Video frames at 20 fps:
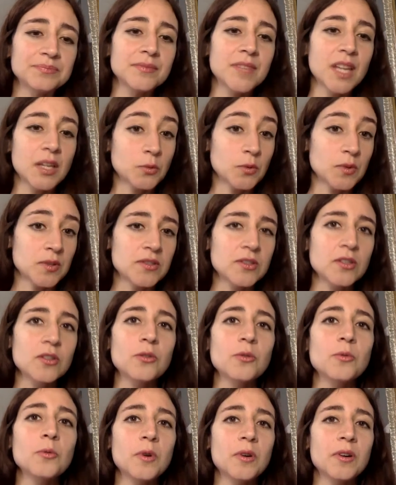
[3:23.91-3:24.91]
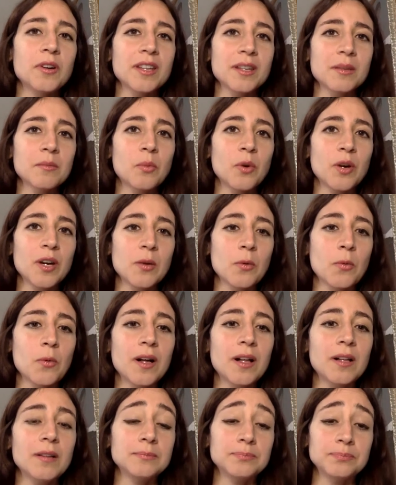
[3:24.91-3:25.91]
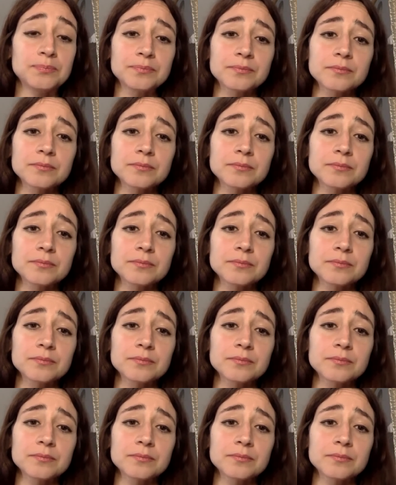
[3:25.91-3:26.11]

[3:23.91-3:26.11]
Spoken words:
that we saw working pretty well